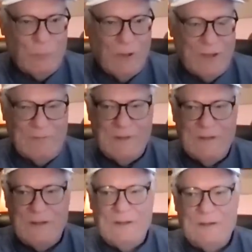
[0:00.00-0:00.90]
way.
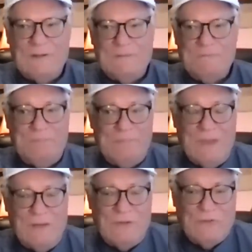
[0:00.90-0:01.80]

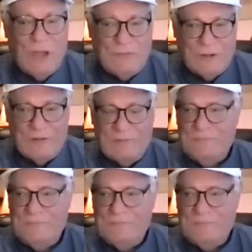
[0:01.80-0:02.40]
It just doesn't.